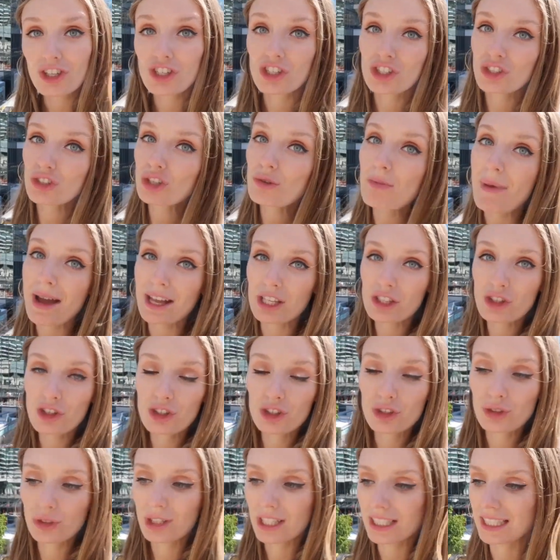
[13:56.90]
I just took
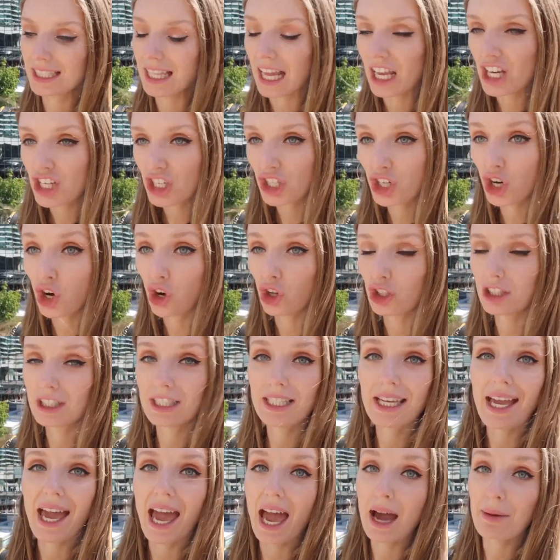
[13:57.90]
metro to the station called
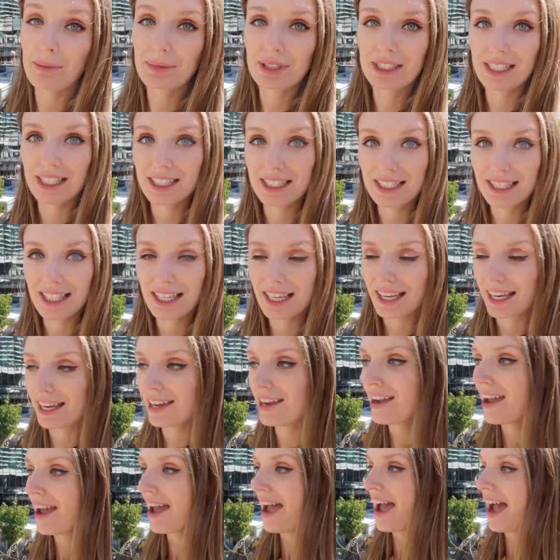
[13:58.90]

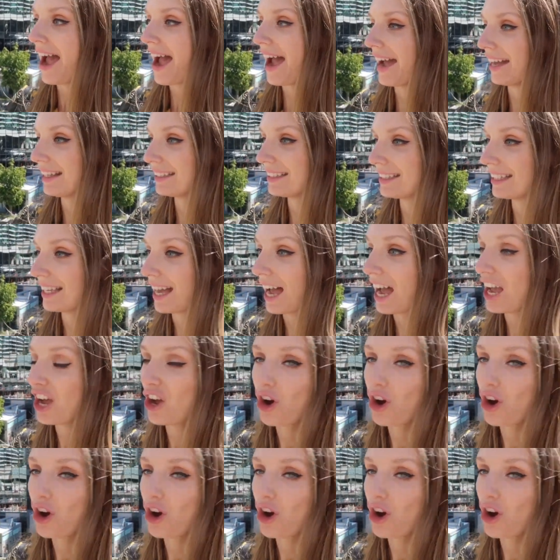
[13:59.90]
DMCC, and I